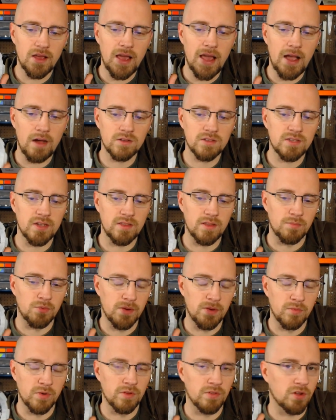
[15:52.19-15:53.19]
outside the
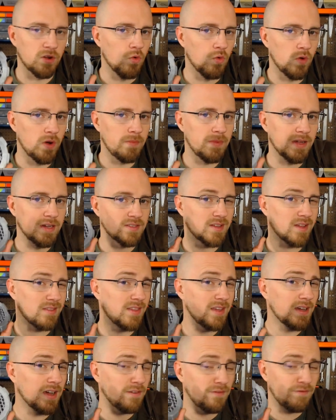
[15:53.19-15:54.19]
perimeter of the coin because I
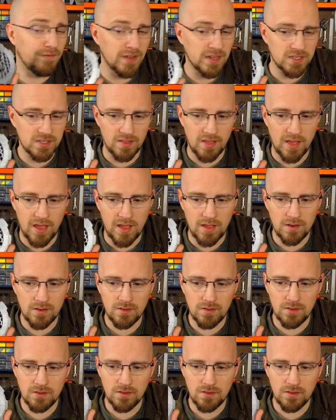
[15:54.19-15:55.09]
think I fixed that.